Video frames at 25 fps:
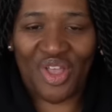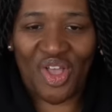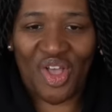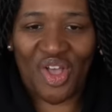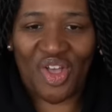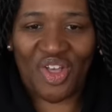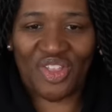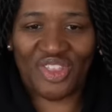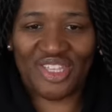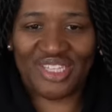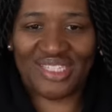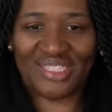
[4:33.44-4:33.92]

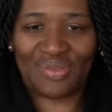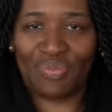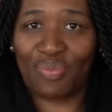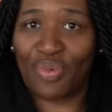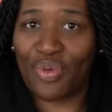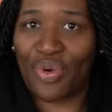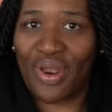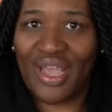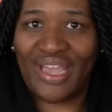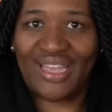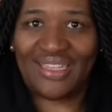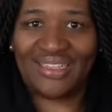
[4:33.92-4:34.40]
All this
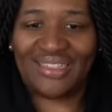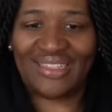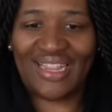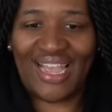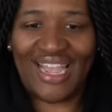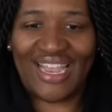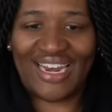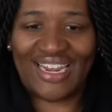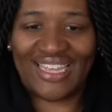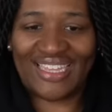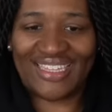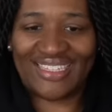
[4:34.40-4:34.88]
bright
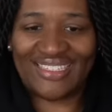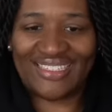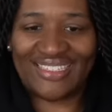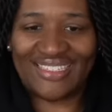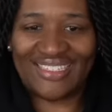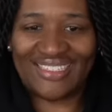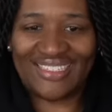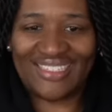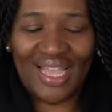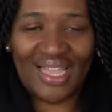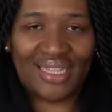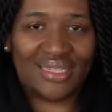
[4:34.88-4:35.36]
lighting
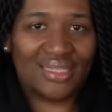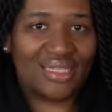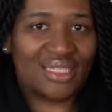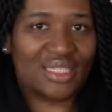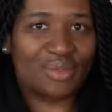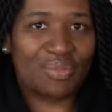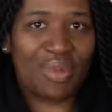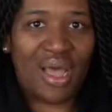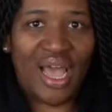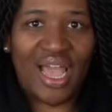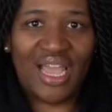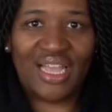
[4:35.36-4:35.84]
and
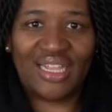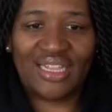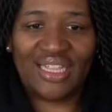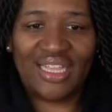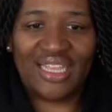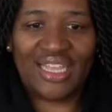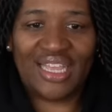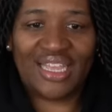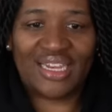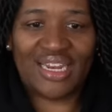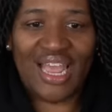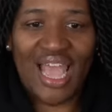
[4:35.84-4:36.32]

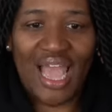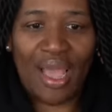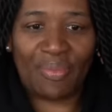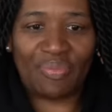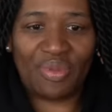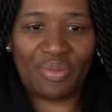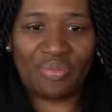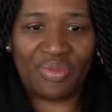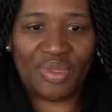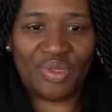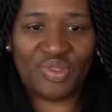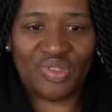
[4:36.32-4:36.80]
smiling and
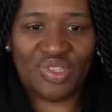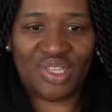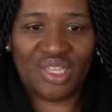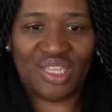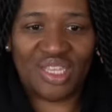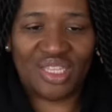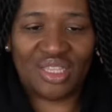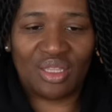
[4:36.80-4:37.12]
happy music